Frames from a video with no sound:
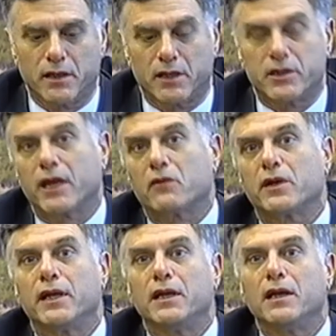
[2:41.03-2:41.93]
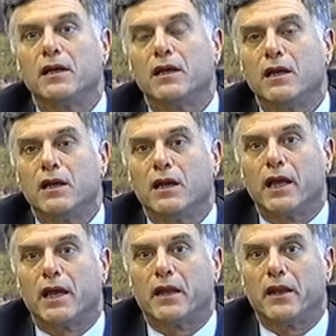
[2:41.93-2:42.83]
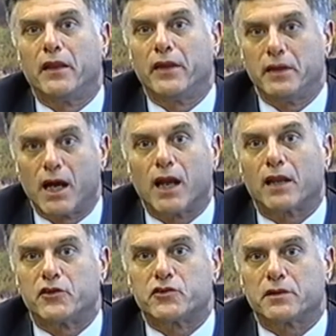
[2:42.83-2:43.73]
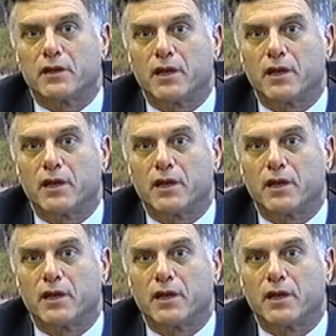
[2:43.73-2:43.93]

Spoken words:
the integrity, and the knowledge.